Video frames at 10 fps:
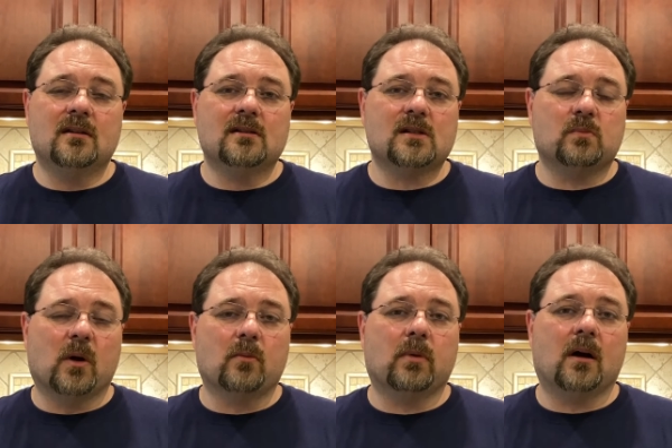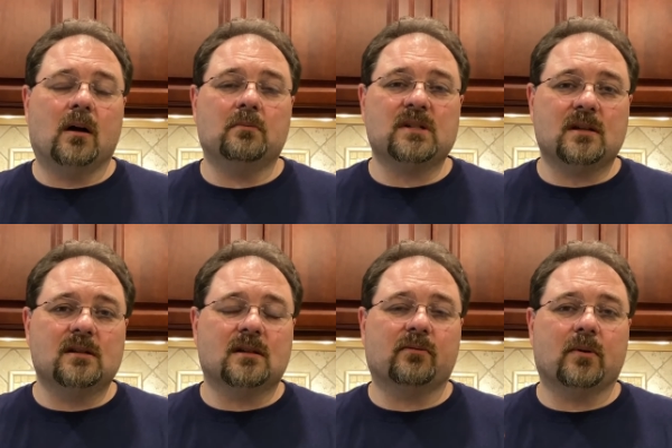smoke bomb
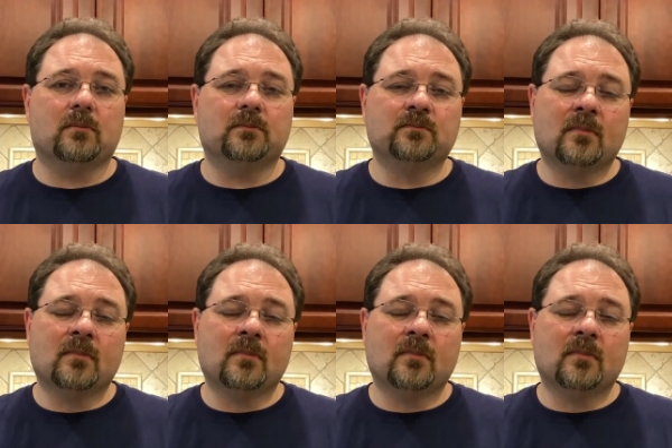seasoning from